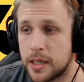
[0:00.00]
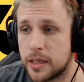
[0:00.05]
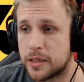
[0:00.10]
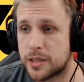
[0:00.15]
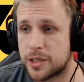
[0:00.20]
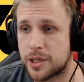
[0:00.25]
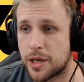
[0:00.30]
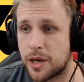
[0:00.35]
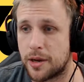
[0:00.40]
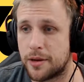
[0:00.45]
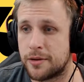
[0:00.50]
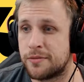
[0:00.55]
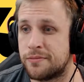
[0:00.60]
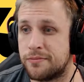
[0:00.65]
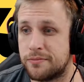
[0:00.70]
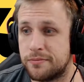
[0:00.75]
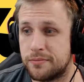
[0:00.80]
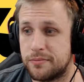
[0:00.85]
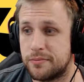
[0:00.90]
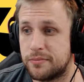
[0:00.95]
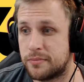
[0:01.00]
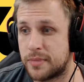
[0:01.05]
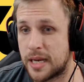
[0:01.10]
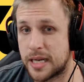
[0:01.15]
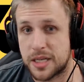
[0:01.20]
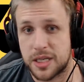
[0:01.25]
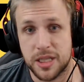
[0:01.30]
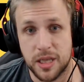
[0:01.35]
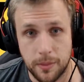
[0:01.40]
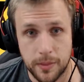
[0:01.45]
So
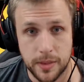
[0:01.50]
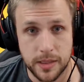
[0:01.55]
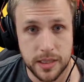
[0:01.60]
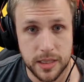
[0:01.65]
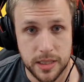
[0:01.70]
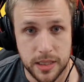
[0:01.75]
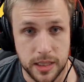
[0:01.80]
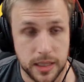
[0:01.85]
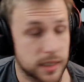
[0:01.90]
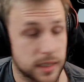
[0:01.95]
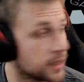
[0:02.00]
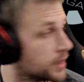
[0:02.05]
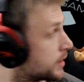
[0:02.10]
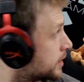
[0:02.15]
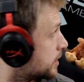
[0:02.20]
that's something to see.